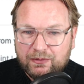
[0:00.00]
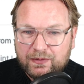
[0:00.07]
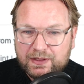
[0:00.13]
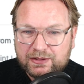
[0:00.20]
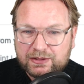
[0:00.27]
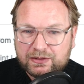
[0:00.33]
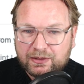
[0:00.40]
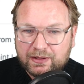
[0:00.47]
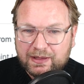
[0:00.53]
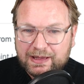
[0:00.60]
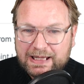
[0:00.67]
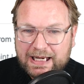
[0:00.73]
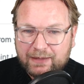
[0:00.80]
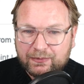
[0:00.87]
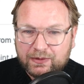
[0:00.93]
visitor
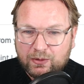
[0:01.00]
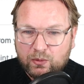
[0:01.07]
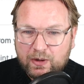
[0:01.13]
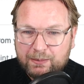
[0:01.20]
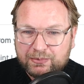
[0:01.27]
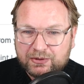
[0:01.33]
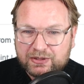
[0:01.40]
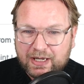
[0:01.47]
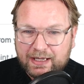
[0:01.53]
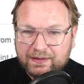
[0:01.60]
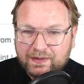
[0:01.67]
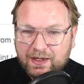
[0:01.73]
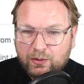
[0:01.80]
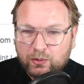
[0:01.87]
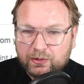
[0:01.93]
left the
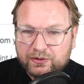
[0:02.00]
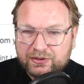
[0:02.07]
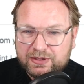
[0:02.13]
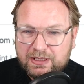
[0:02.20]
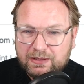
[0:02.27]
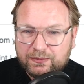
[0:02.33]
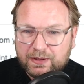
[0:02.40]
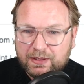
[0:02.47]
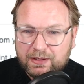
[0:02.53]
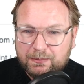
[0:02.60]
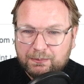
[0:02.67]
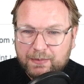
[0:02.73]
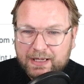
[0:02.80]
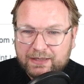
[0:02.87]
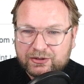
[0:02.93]
website. They will receive a
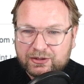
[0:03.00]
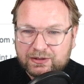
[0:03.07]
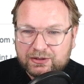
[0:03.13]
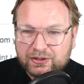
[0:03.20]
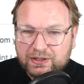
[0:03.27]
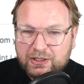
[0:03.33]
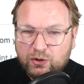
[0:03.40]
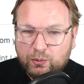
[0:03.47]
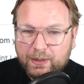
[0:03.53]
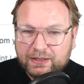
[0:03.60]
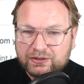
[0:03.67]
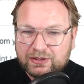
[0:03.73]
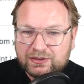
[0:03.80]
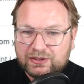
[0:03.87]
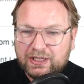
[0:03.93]
message, a new
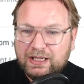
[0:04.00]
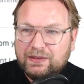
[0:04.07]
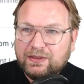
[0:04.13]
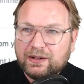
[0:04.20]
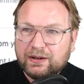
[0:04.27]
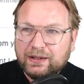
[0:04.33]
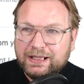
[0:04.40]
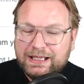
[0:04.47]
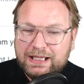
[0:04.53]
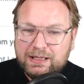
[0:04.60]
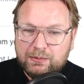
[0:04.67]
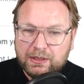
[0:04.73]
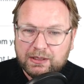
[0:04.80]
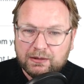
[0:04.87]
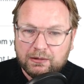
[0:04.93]
message in their
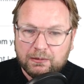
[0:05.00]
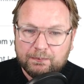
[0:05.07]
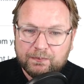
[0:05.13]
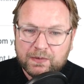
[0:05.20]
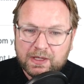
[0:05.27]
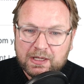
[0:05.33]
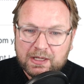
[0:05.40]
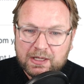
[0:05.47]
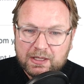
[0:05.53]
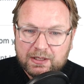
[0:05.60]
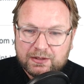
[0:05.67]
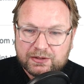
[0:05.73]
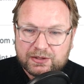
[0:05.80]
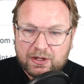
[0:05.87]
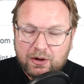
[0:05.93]
email.
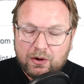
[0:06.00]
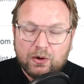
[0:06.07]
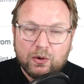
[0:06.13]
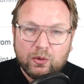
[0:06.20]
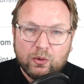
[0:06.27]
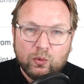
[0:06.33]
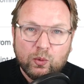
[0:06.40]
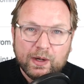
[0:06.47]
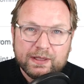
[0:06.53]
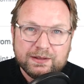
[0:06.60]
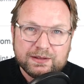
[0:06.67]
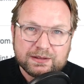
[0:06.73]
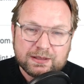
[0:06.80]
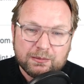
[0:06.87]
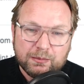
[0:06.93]
So when
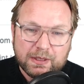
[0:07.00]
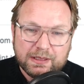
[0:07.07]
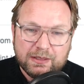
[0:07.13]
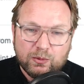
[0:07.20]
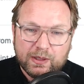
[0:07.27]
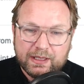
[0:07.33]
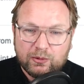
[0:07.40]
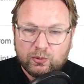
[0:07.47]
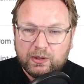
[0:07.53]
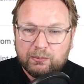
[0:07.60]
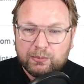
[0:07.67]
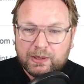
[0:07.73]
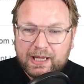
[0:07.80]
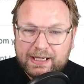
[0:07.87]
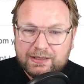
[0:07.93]
I
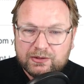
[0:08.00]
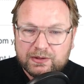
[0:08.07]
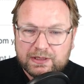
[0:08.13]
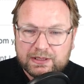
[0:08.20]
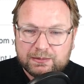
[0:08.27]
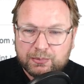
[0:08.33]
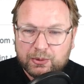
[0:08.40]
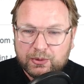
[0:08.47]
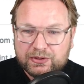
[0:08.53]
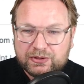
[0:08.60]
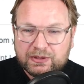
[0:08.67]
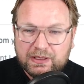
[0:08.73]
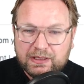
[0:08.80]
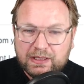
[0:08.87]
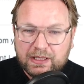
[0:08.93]
reply to this
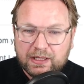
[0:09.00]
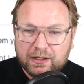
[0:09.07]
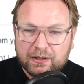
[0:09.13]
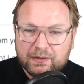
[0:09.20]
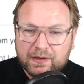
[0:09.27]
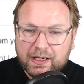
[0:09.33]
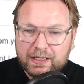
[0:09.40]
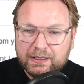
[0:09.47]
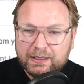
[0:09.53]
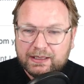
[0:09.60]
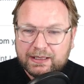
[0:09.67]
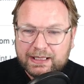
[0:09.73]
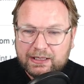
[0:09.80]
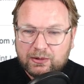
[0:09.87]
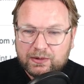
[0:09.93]
person in here and I
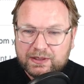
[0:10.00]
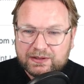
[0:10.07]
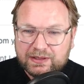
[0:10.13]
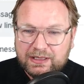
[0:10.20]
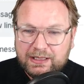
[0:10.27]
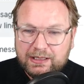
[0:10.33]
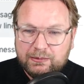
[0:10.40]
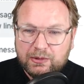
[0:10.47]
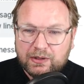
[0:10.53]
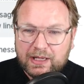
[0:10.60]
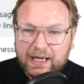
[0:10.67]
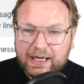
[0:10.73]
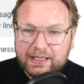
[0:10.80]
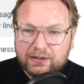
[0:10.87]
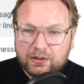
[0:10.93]
click on this email
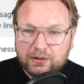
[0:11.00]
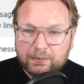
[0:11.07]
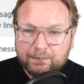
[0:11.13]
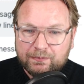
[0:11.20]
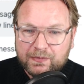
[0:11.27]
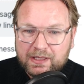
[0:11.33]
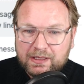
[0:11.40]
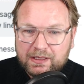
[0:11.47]
icon,